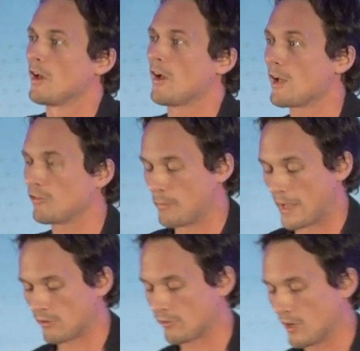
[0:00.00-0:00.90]

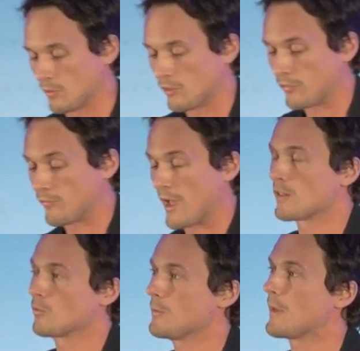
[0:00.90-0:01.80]
aspect. So the fact
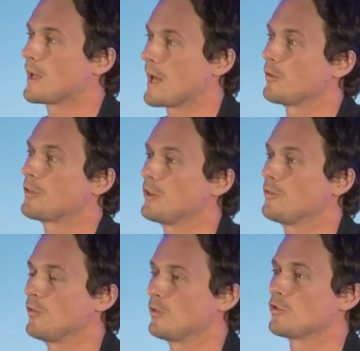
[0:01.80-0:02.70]
that we make healthy
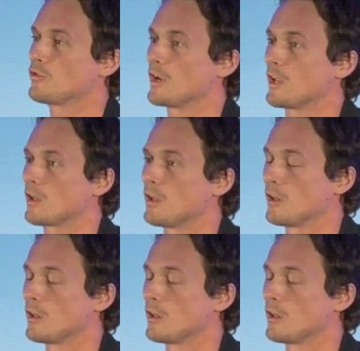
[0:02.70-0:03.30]
food and drink,